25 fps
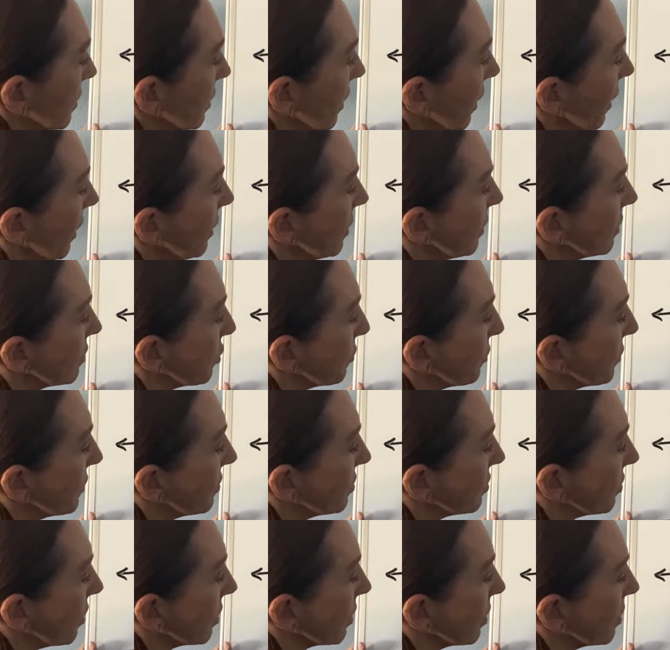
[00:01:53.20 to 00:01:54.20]
Okay, so we've
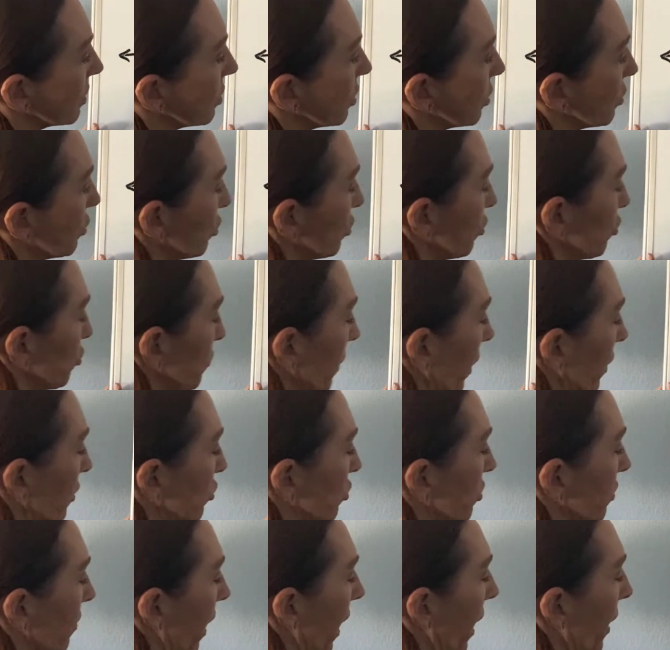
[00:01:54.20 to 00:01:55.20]
started to
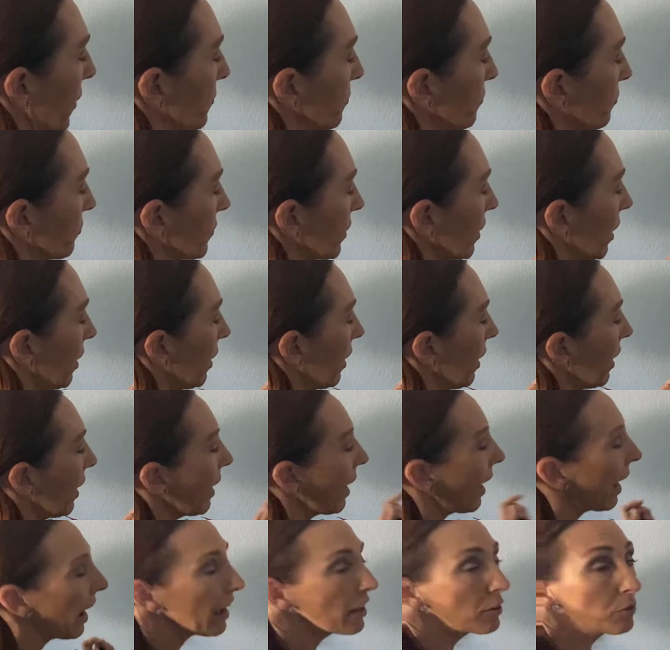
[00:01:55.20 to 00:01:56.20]
stretch that.
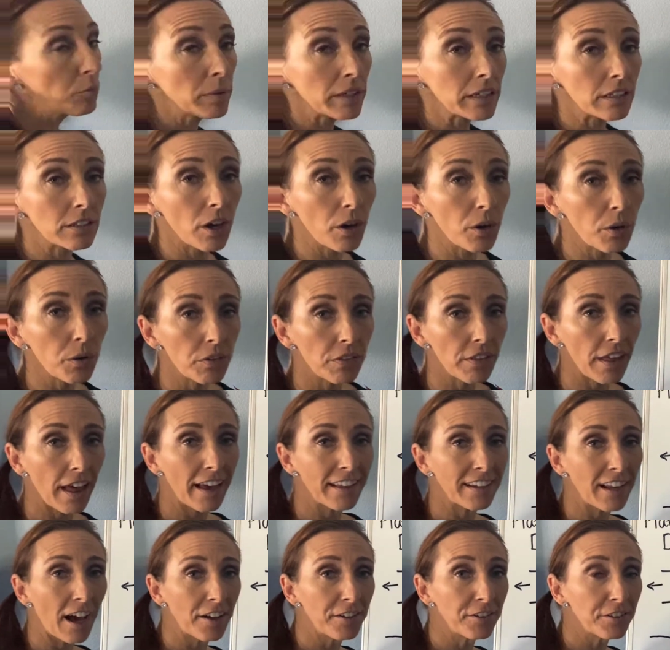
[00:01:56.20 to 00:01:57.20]
And we know
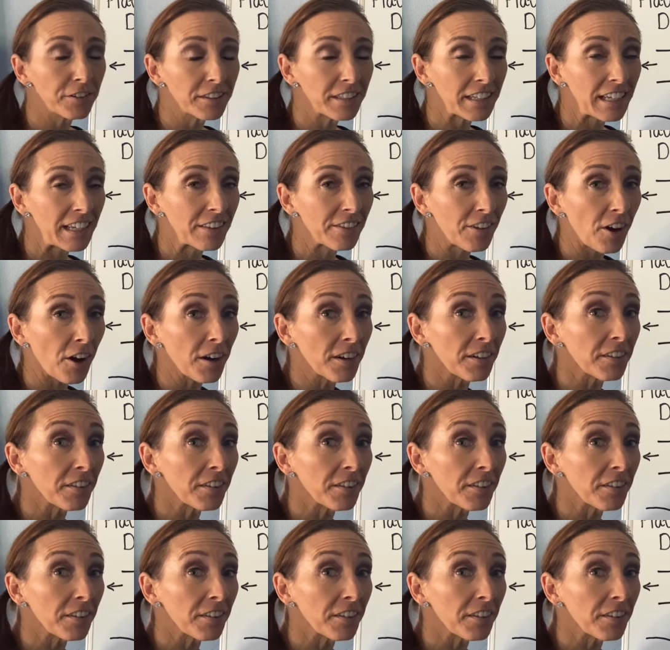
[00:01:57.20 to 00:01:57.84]
that underneath our